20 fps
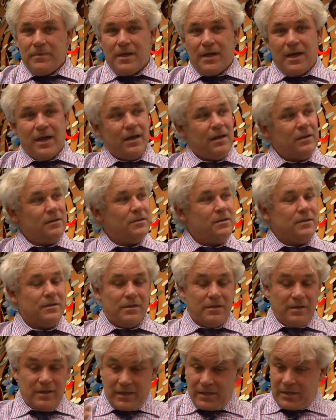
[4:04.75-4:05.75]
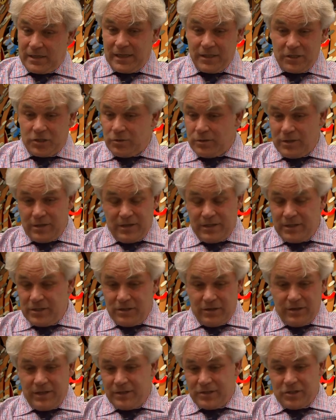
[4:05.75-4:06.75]
and uh, in, into, a, you
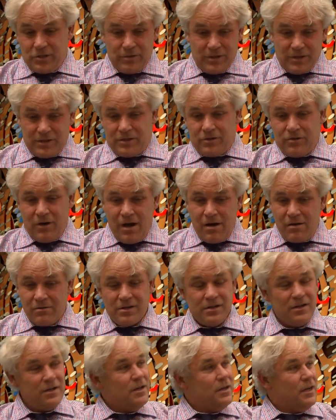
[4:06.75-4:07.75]
know, into a crowd,